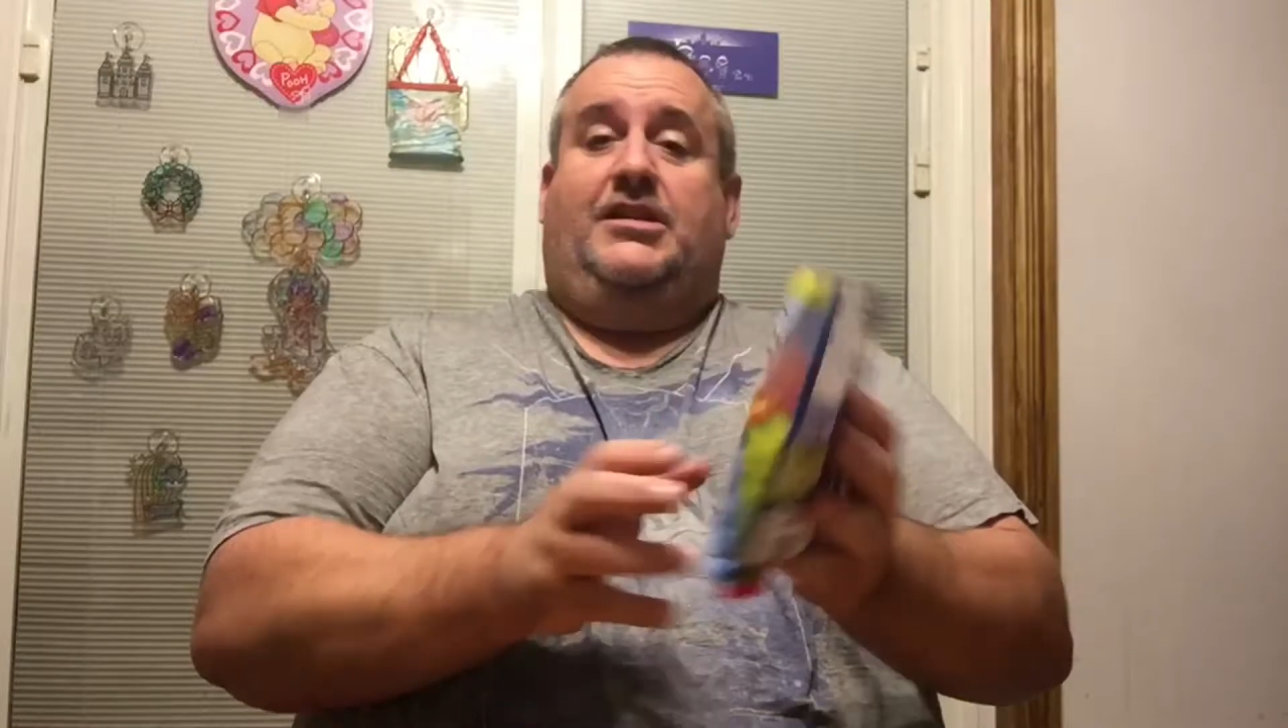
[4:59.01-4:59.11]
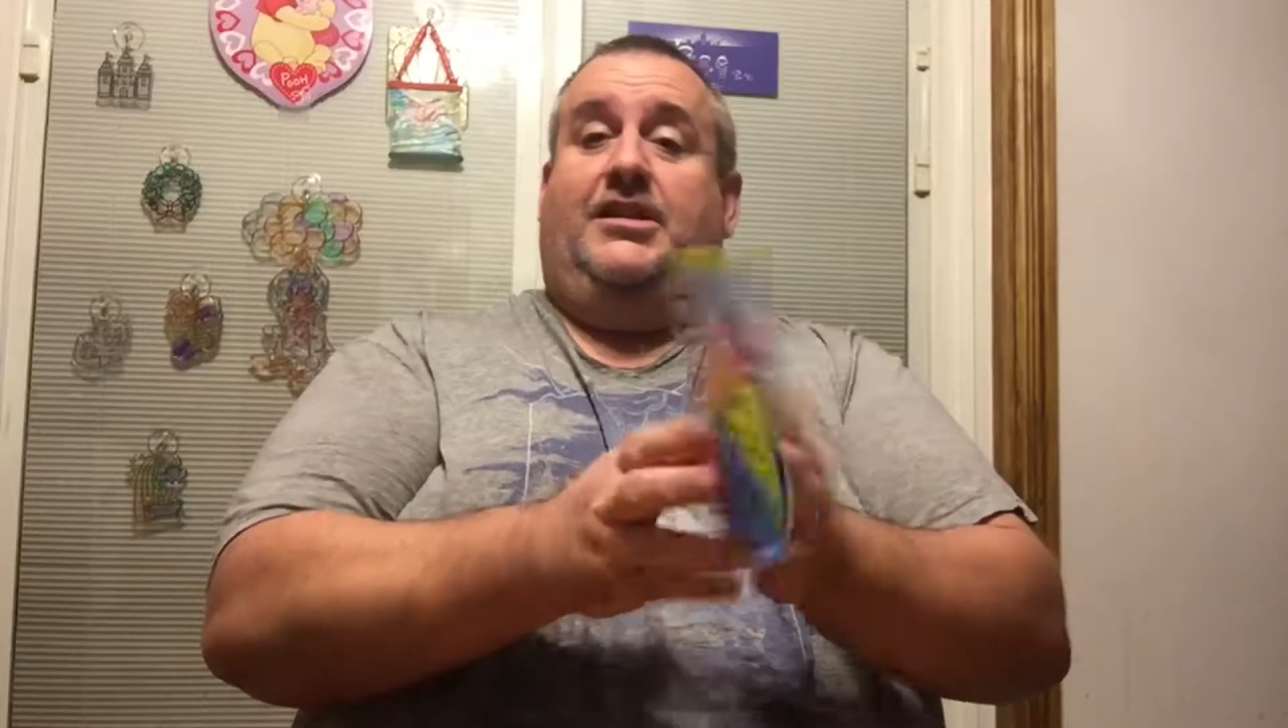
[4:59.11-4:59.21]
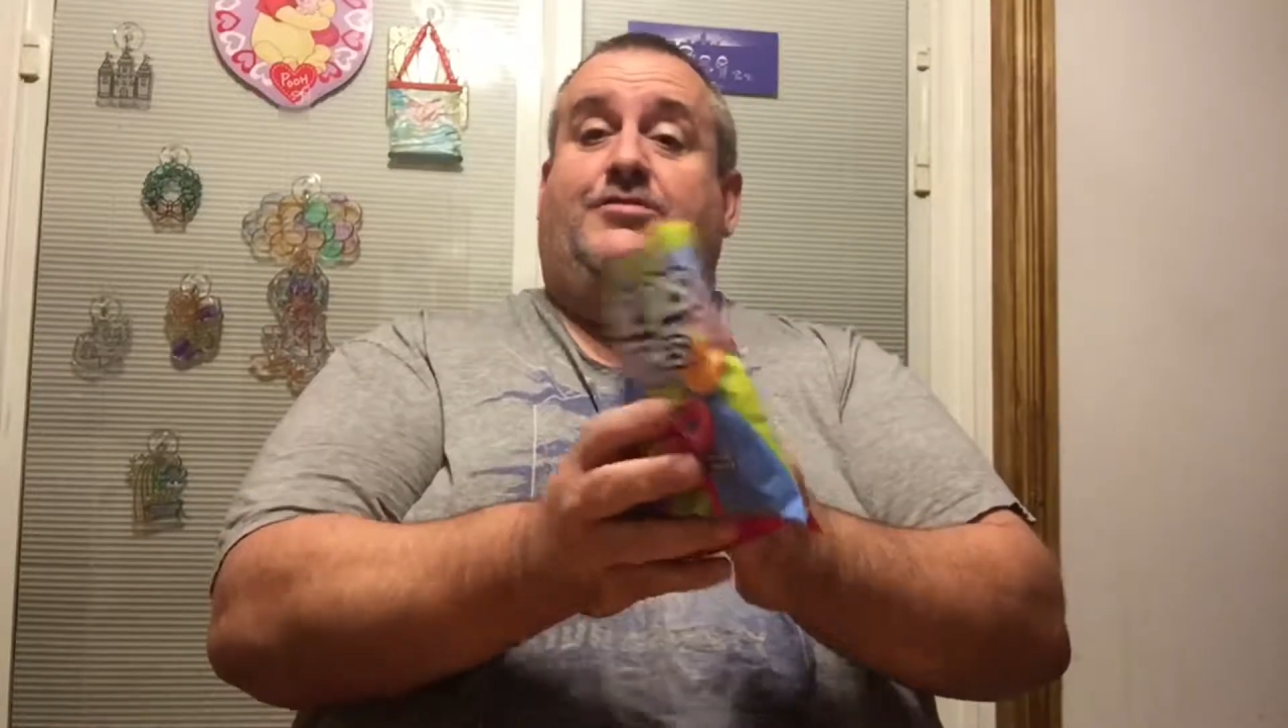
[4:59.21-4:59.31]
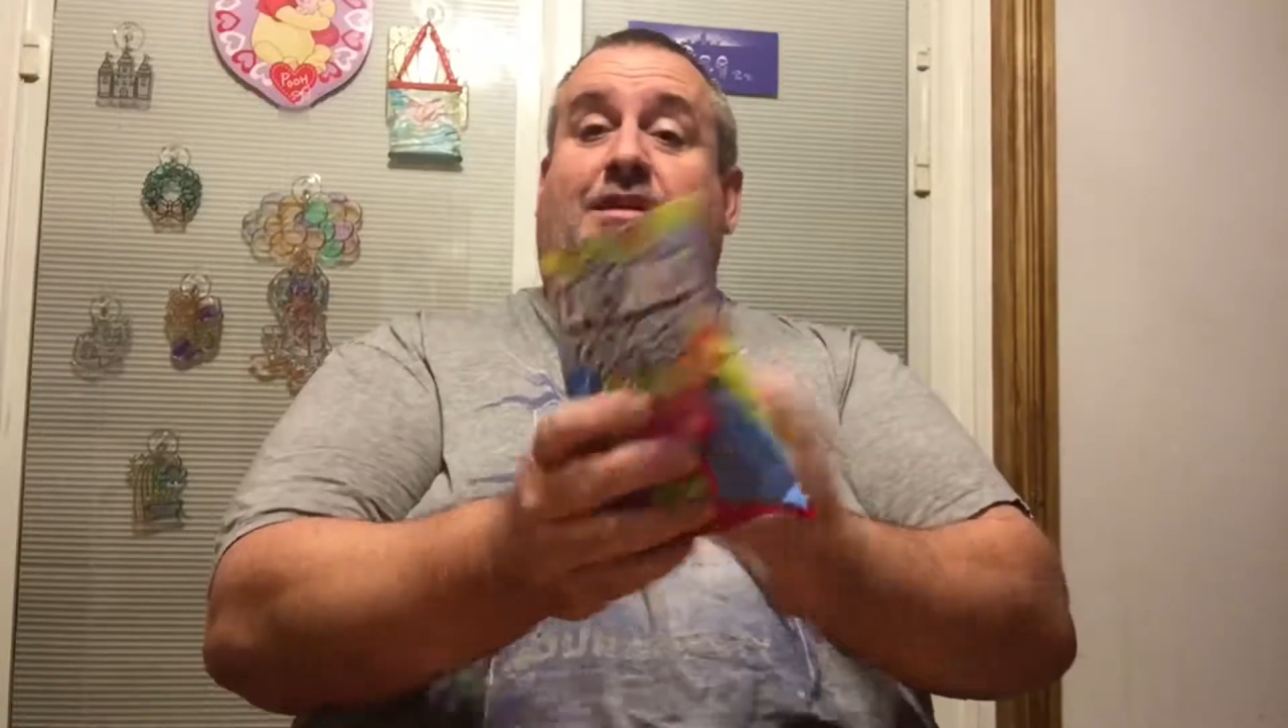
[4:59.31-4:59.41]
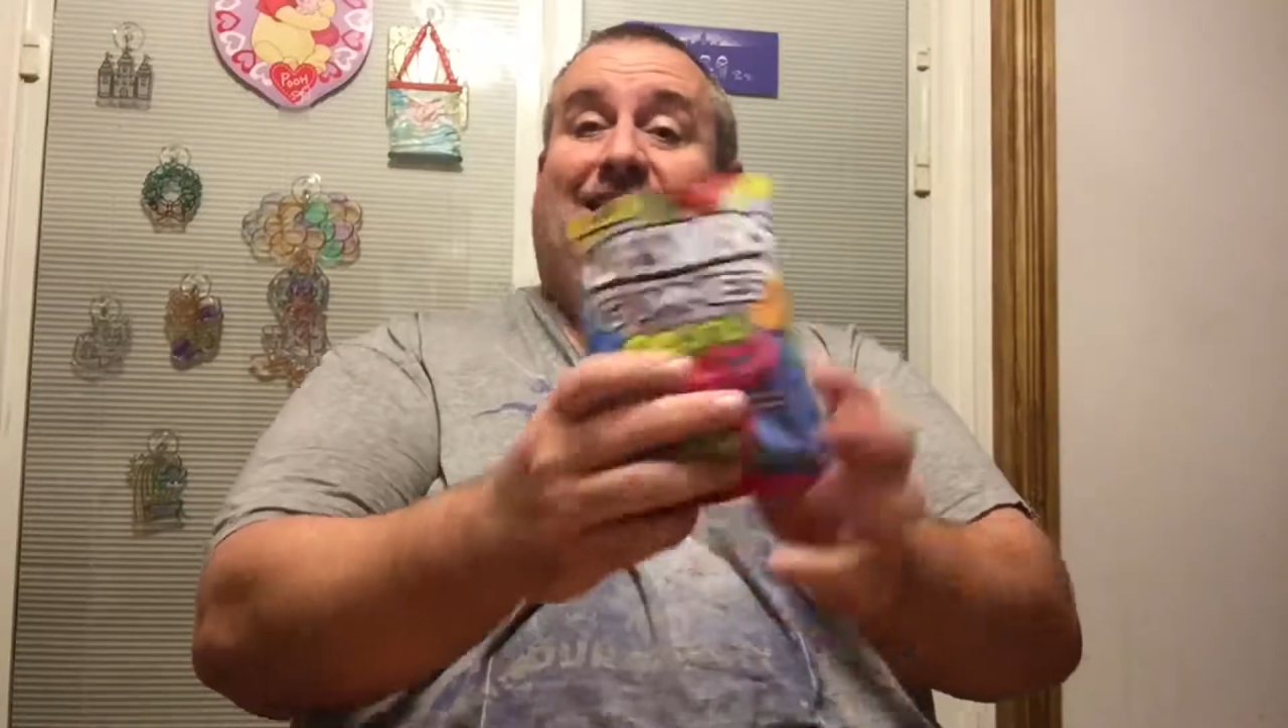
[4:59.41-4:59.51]
and
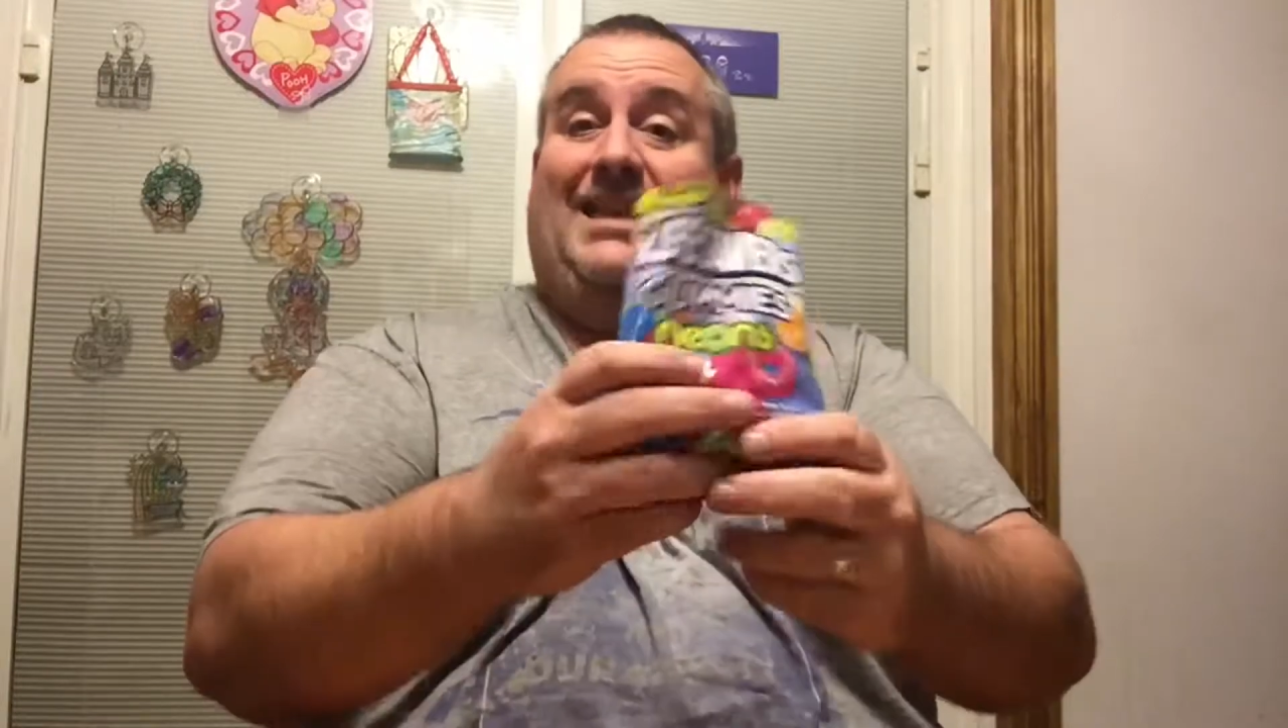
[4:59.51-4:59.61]
electric